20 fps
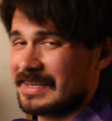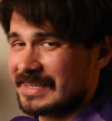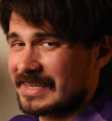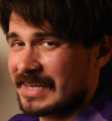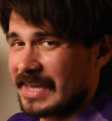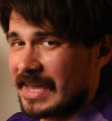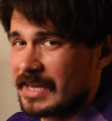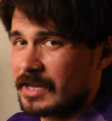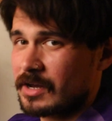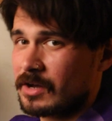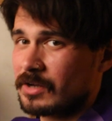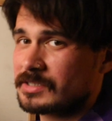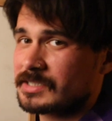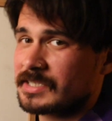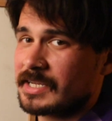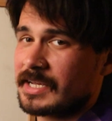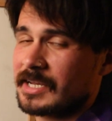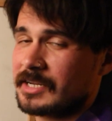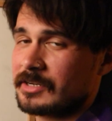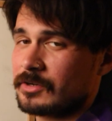Chaos
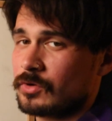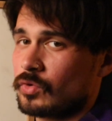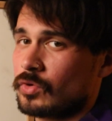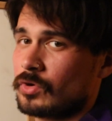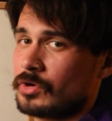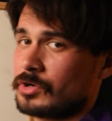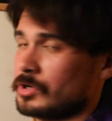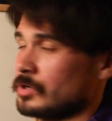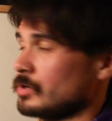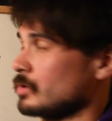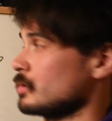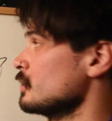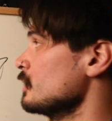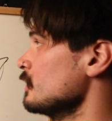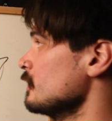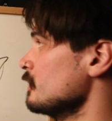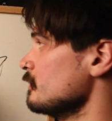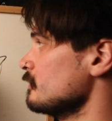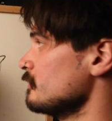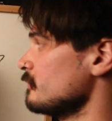and order,
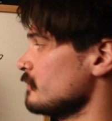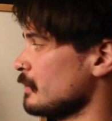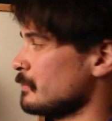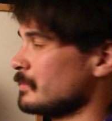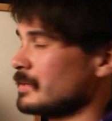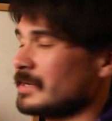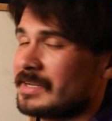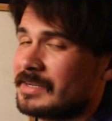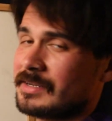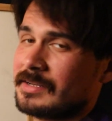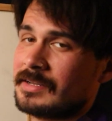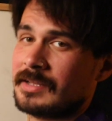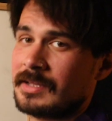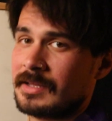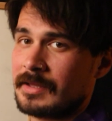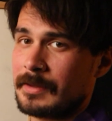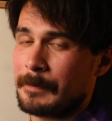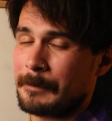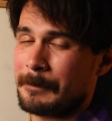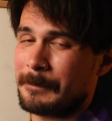feminine,
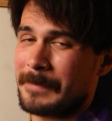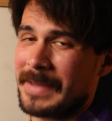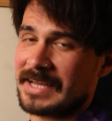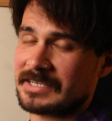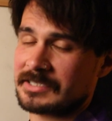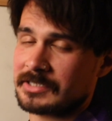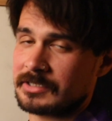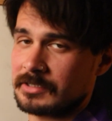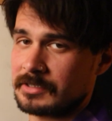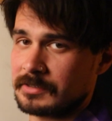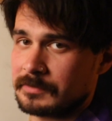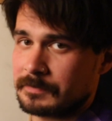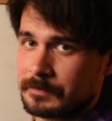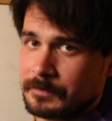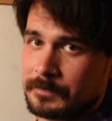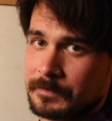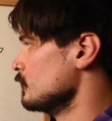masculine.